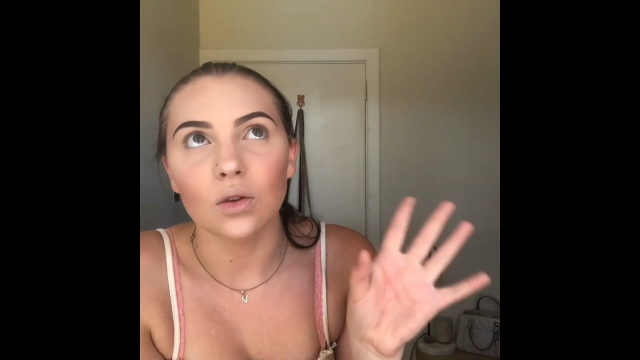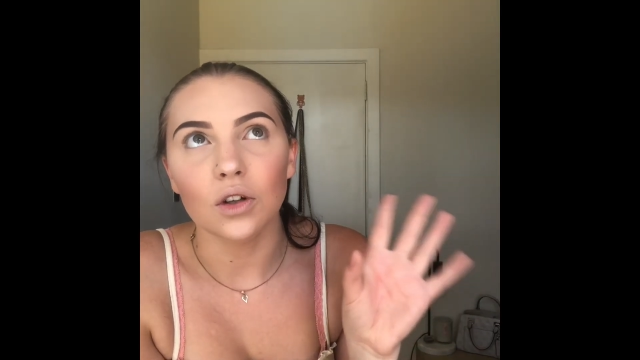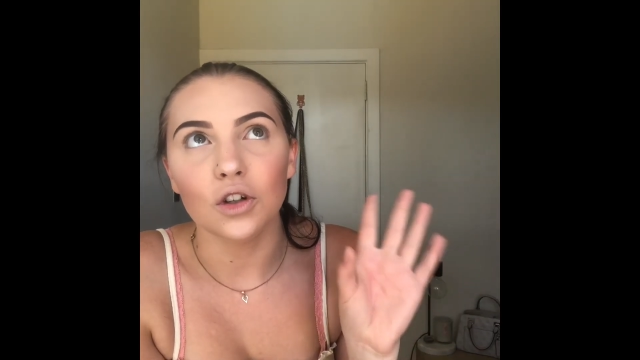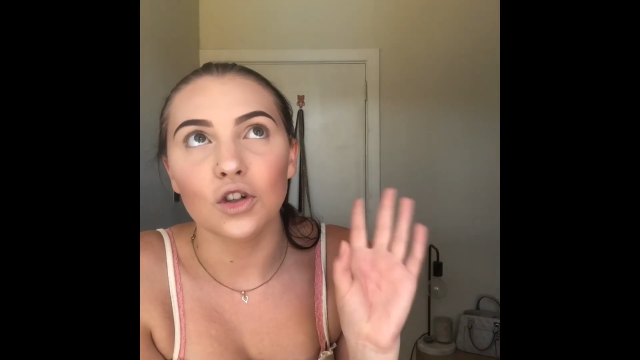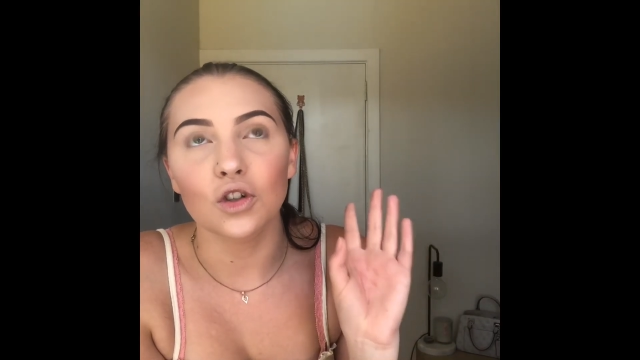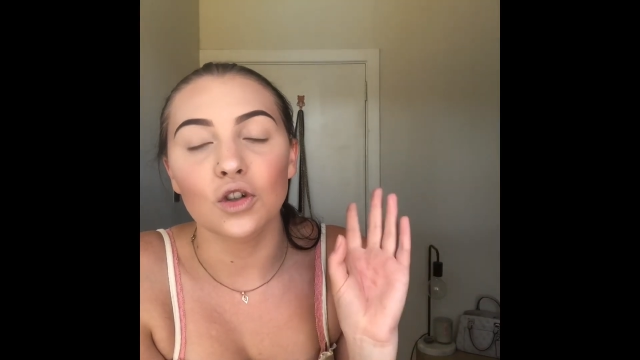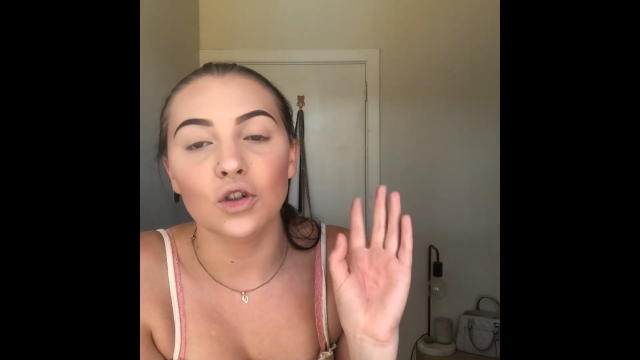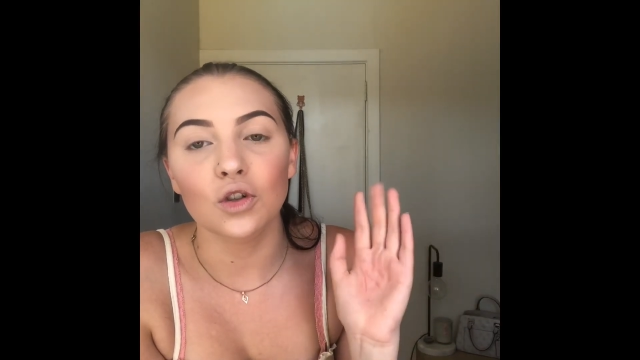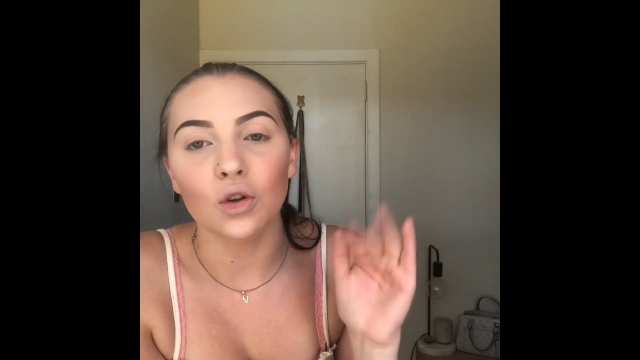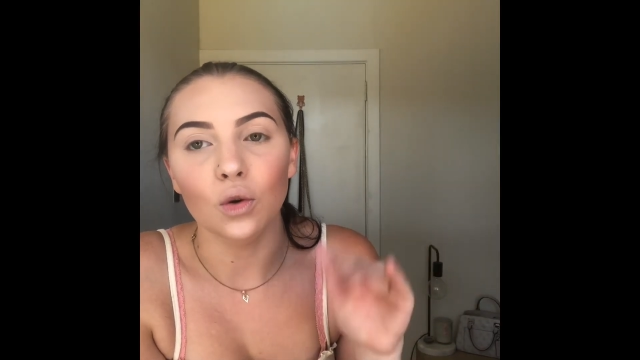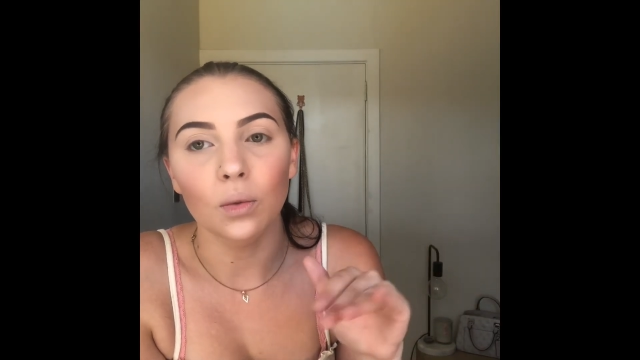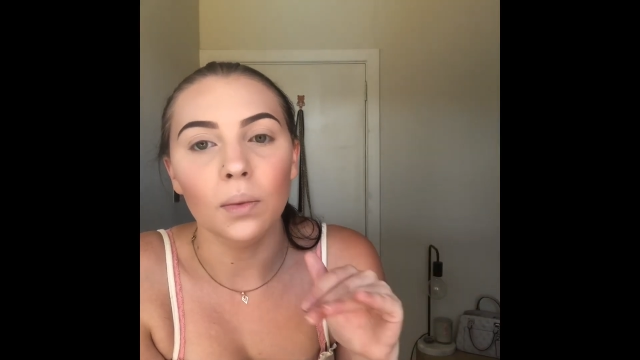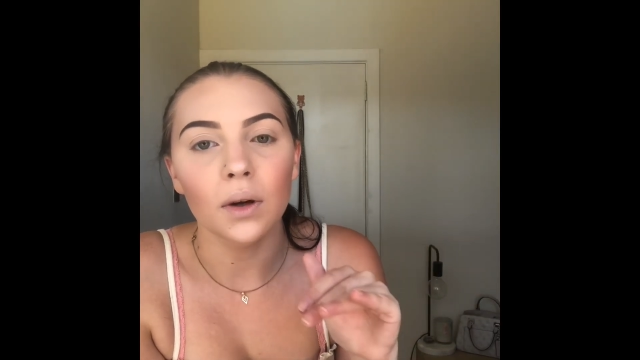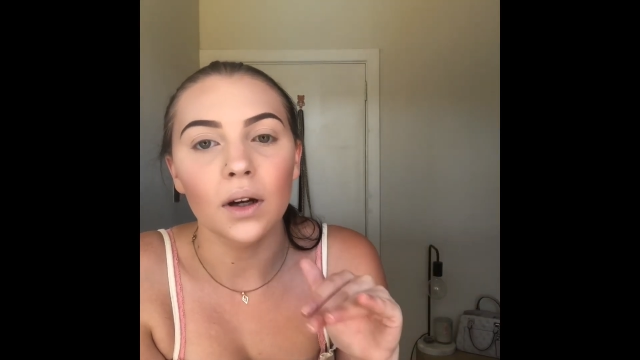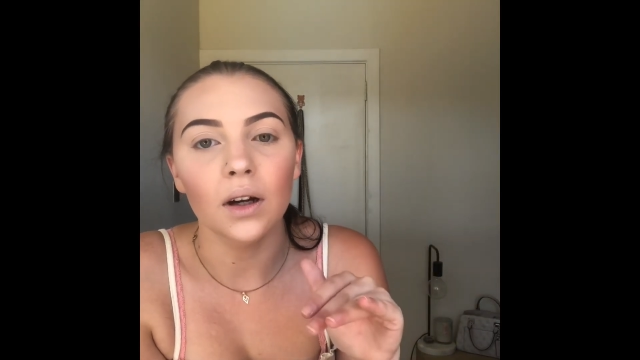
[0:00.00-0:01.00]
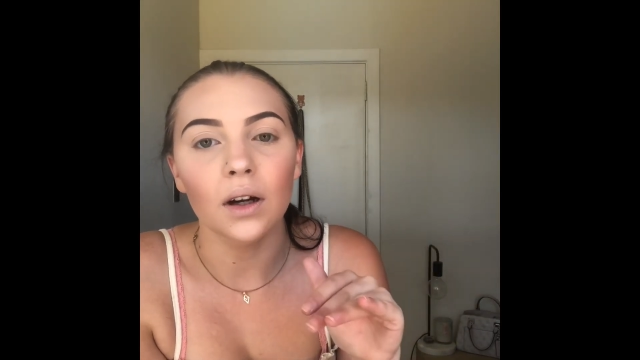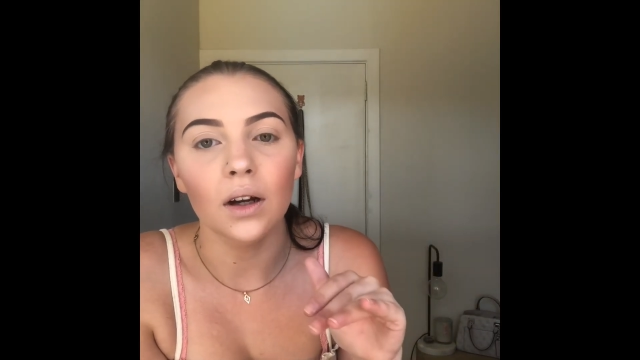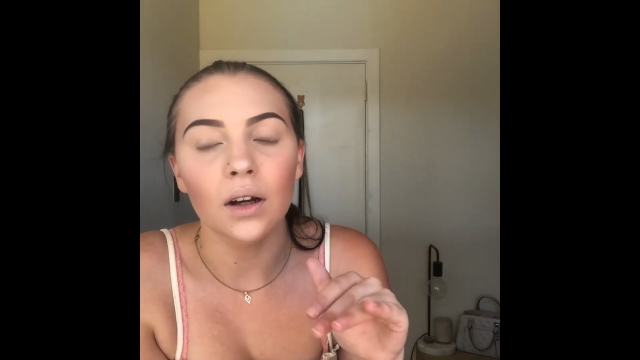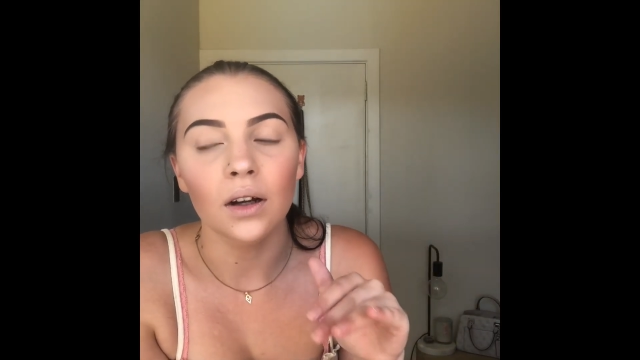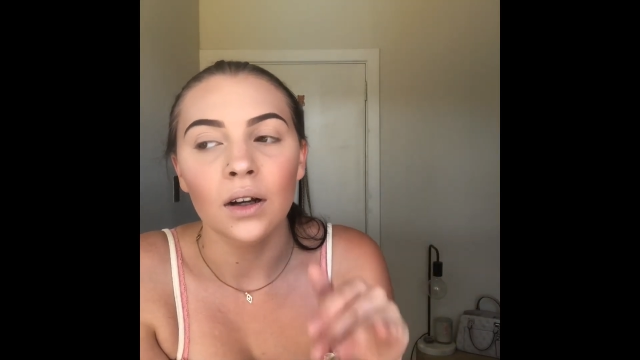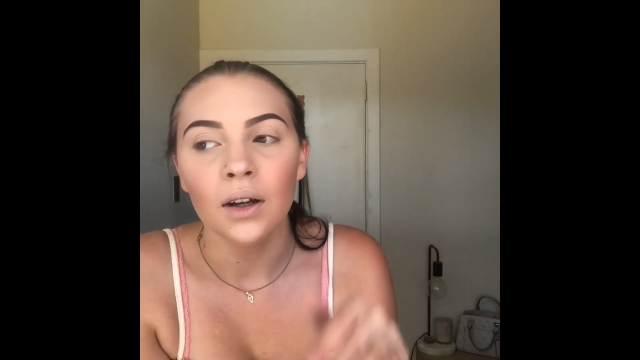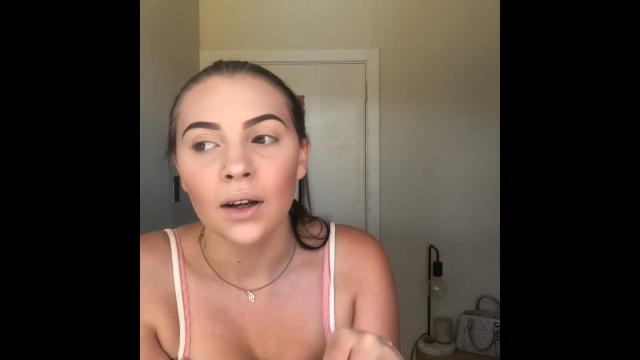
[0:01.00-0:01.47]
They're super
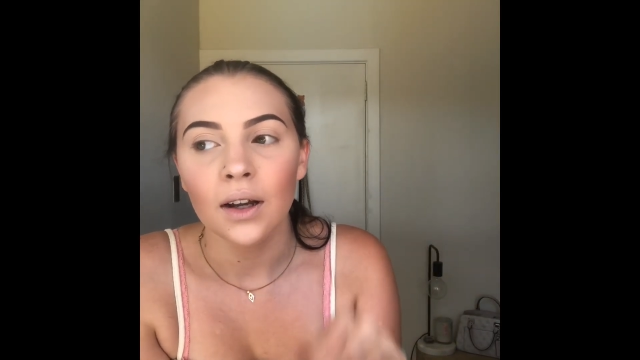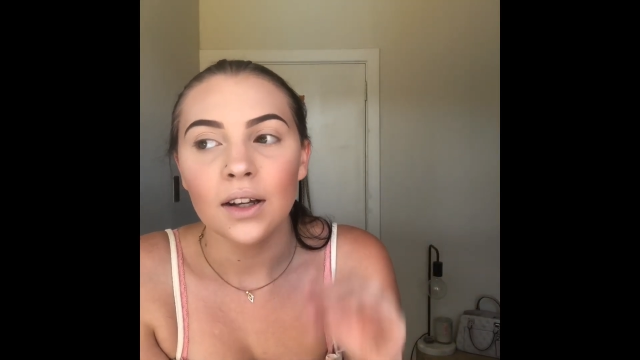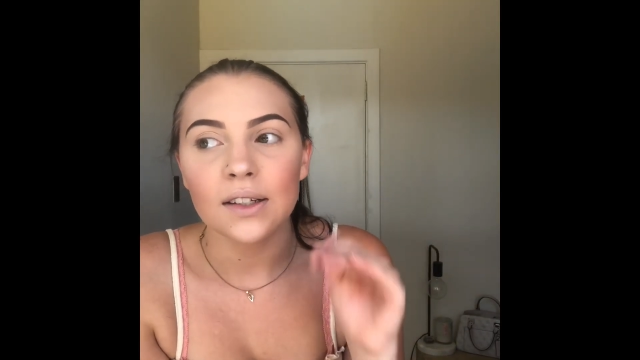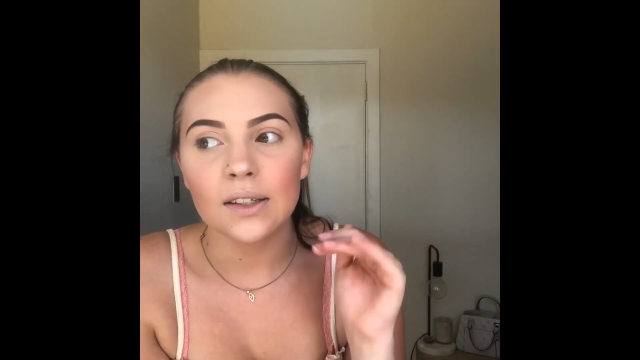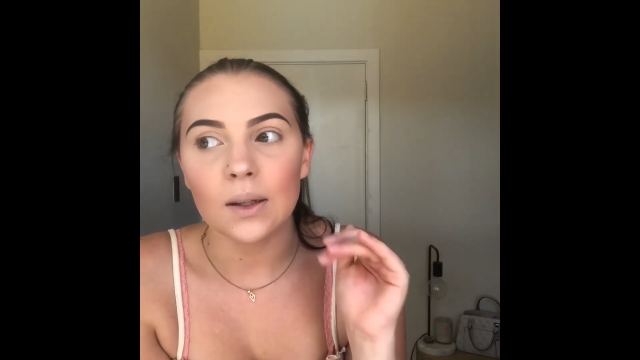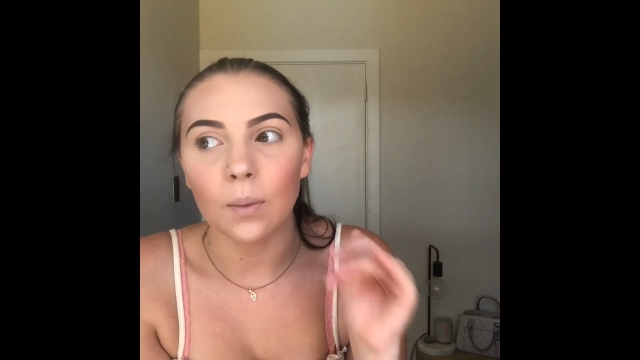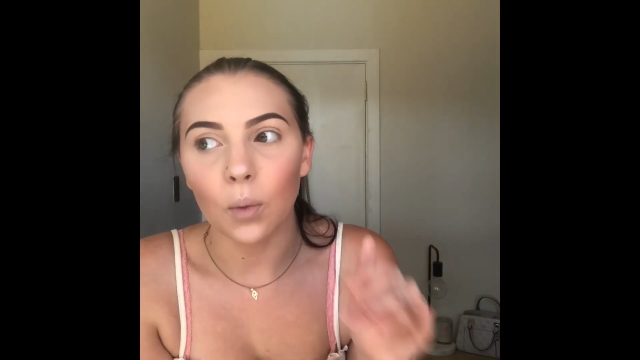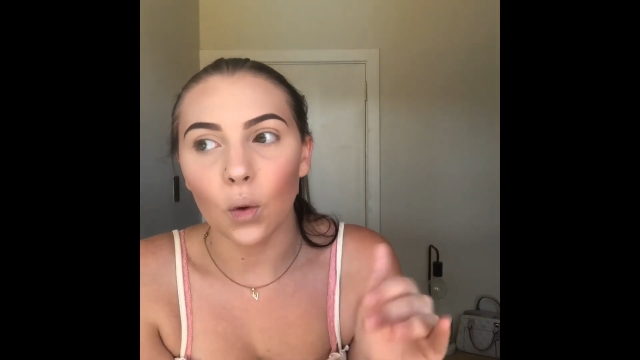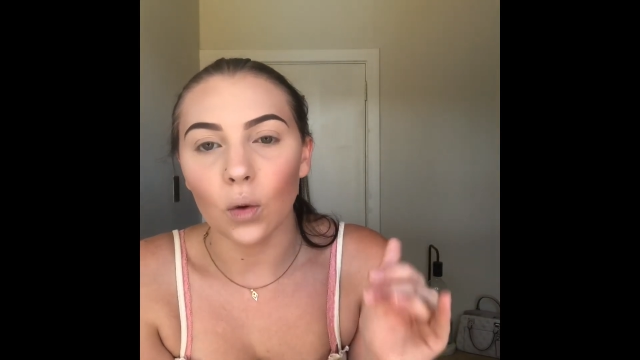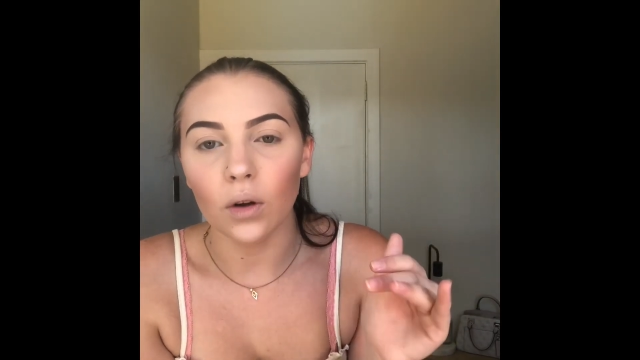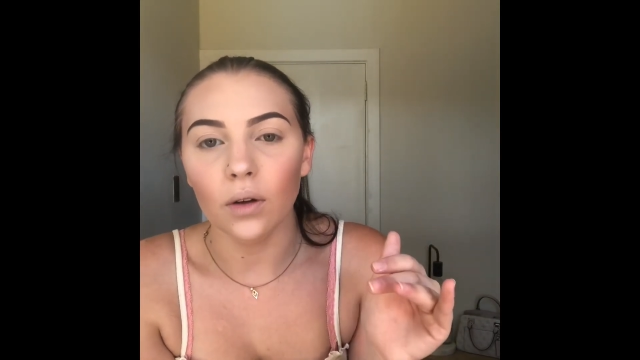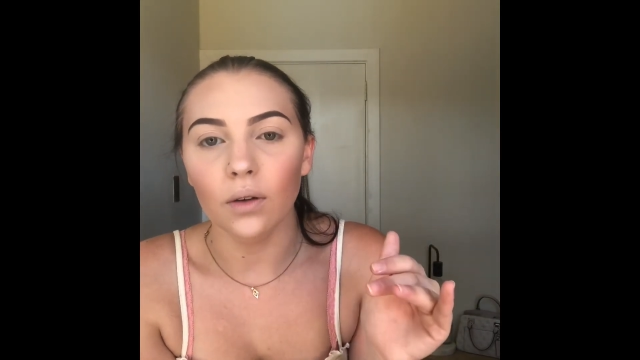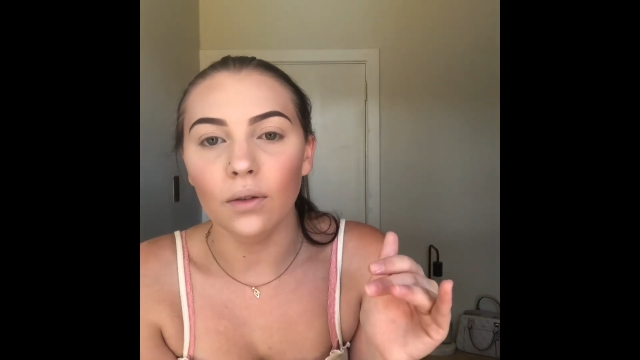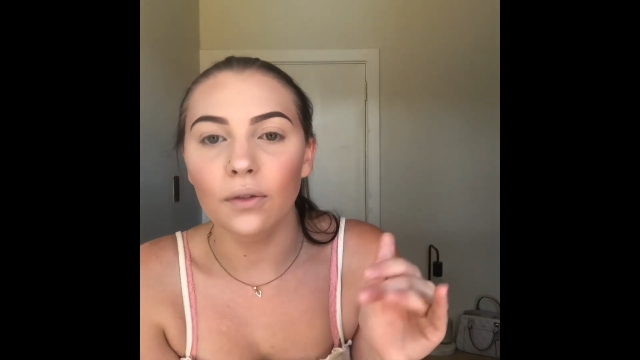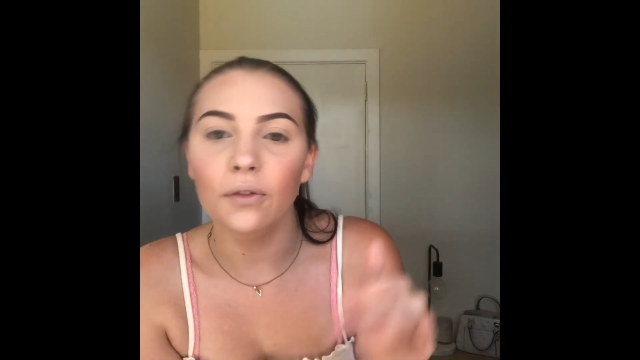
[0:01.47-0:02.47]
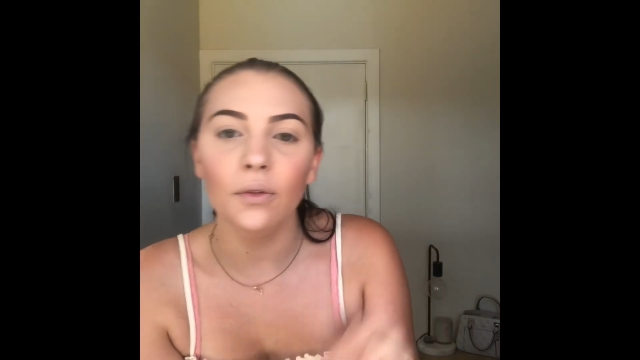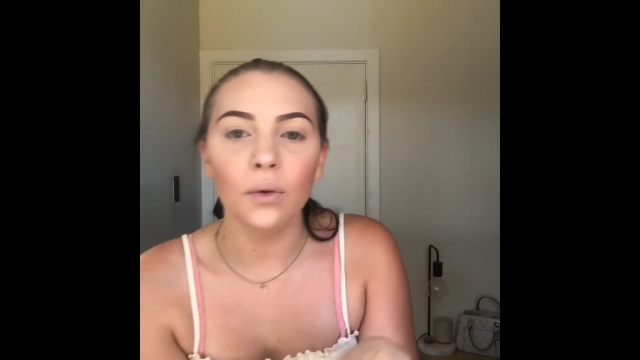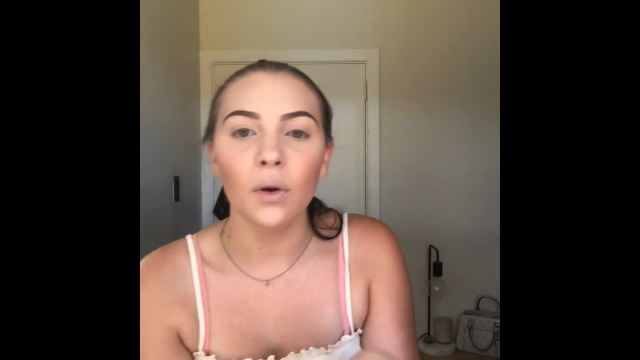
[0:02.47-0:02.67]
supportive